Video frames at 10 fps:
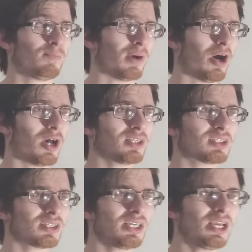But
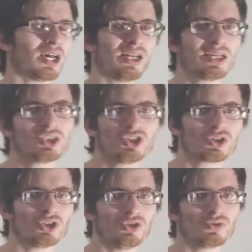honestly, unless
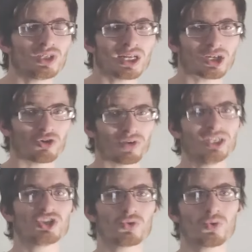you're using like a
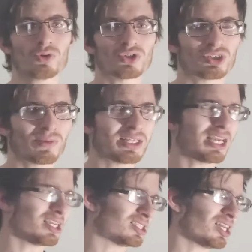great sword or something like
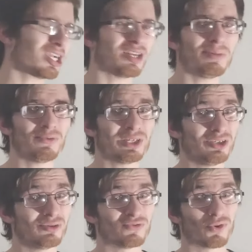that, it's not going to be really
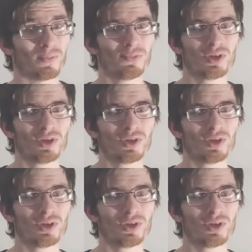useful.